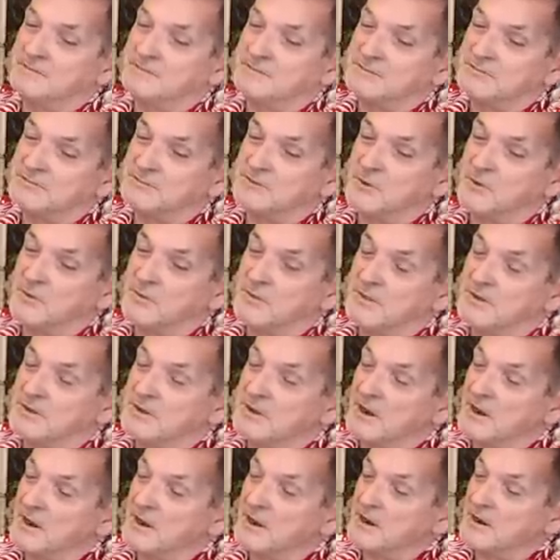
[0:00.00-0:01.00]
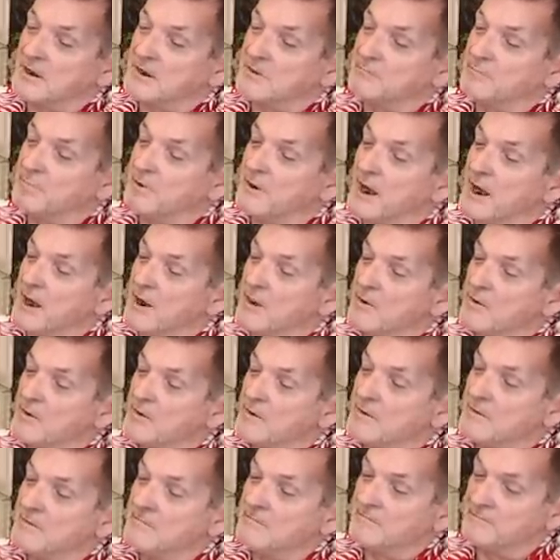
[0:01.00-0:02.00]
So the dark
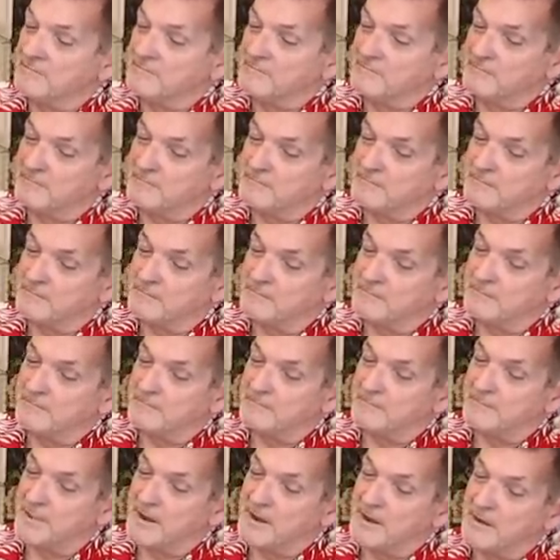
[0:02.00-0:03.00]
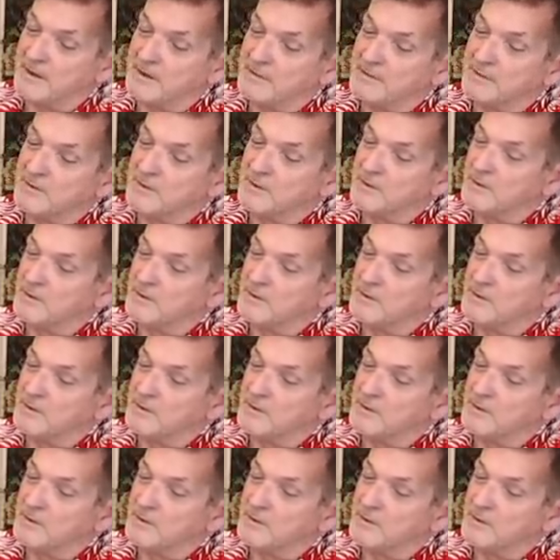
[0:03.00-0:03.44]
brown painted the